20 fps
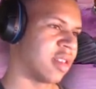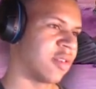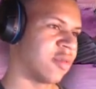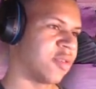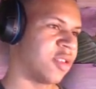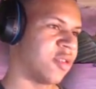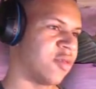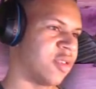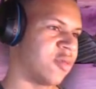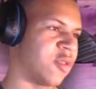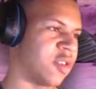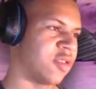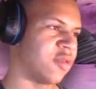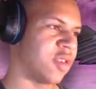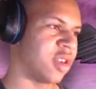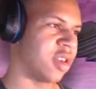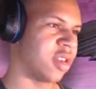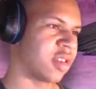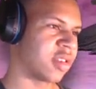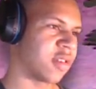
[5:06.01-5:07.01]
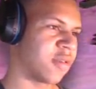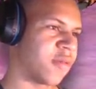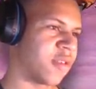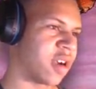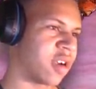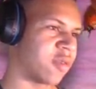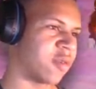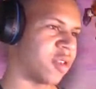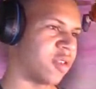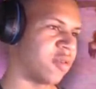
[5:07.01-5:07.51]
We're doing we're doing good so
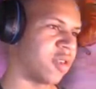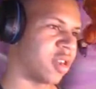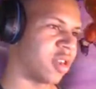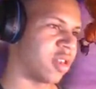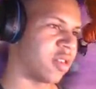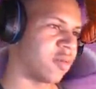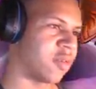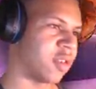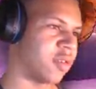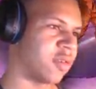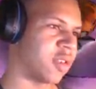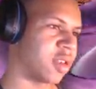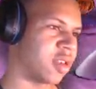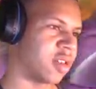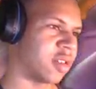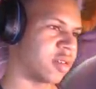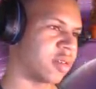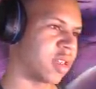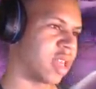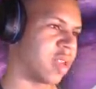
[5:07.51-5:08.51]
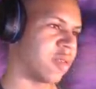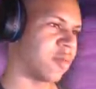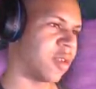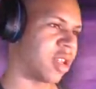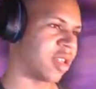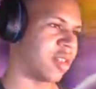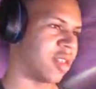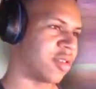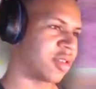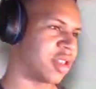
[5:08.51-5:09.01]
far. We're doing good. We're doing good. Hit him with
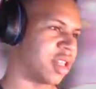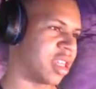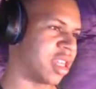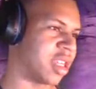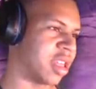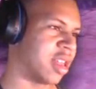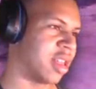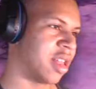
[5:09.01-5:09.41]
a little cheeky.